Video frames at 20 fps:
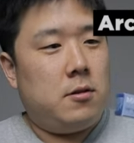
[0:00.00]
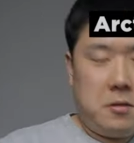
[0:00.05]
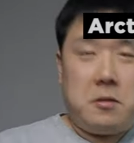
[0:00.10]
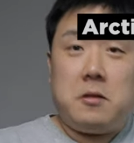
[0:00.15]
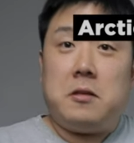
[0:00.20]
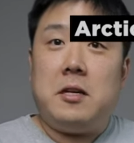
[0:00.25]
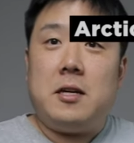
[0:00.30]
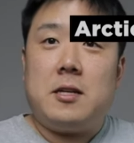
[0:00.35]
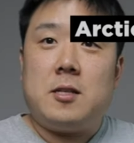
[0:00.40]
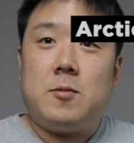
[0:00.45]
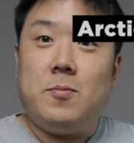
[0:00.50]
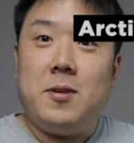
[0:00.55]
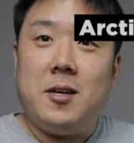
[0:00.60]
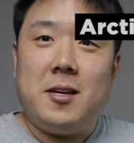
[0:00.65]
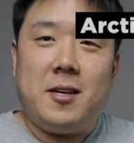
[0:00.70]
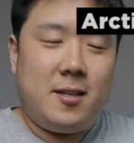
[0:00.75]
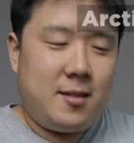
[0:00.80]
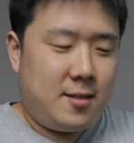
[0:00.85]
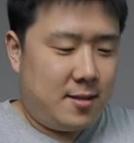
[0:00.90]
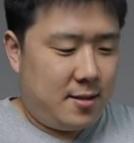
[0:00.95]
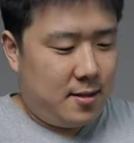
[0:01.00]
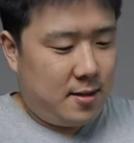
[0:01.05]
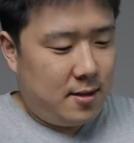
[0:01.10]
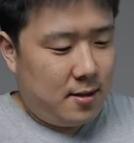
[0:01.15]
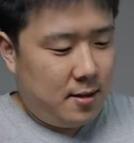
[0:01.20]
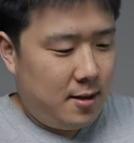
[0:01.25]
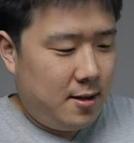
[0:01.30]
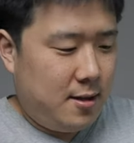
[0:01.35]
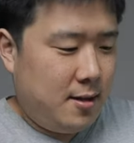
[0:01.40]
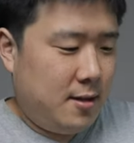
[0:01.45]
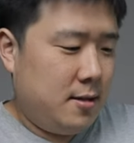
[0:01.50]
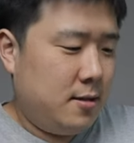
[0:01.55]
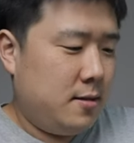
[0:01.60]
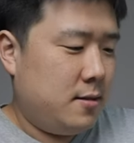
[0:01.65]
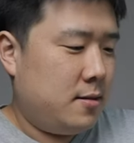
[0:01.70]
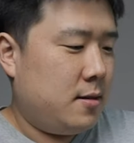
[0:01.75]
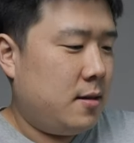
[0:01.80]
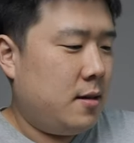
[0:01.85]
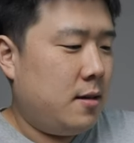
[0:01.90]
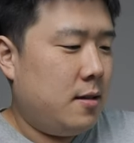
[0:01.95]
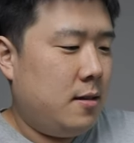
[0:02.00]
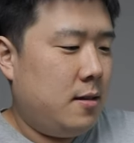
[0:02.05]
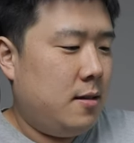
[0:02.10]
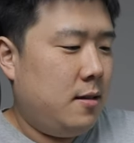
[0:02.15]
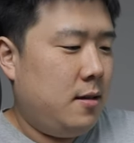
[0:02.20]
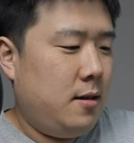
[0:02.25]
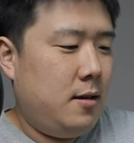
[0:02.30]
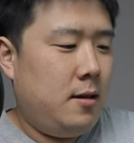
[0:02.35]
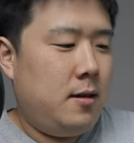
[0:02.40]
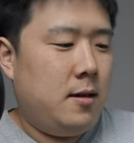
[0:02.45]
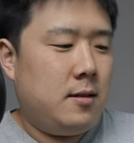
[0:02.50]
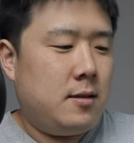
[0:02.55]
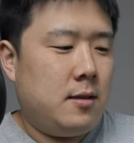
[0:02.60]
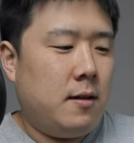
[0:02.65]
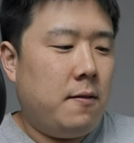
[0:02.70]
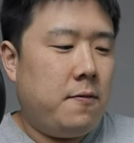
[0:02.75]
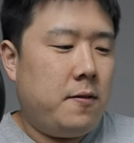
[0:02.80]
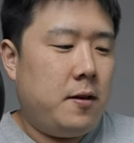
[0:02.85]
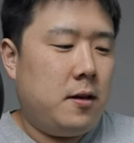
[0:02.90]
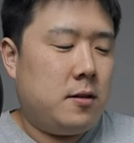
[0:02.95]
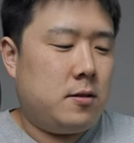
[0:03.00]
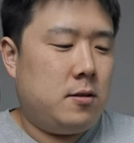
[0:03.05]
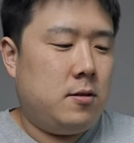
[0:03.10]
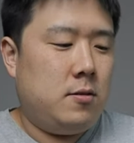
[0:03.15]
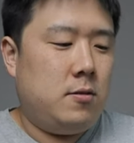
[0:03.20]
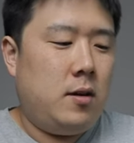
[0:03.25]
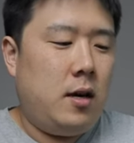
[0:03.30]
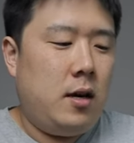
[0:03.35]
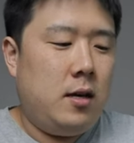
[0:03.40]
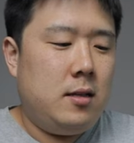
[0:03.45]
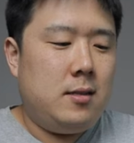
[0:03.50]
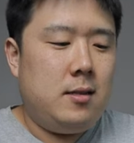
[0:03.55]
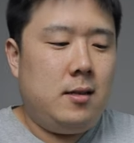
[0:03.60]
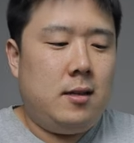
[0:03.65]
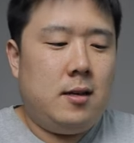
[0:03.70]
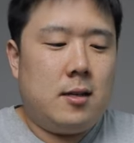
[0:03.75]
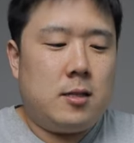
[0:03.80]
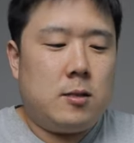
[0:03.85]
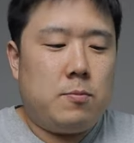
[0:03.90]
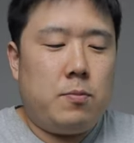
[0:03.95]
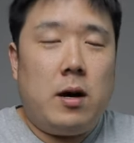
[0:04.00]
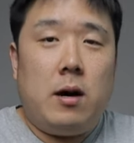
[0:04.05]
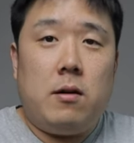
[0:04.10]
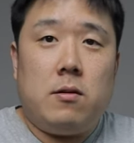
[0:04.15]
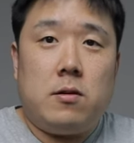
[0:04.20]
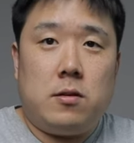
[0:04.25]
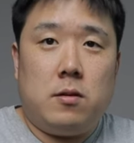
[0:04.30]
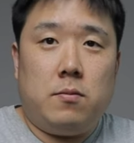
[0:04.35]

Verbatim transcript: The next biggest is the S F X to A T X power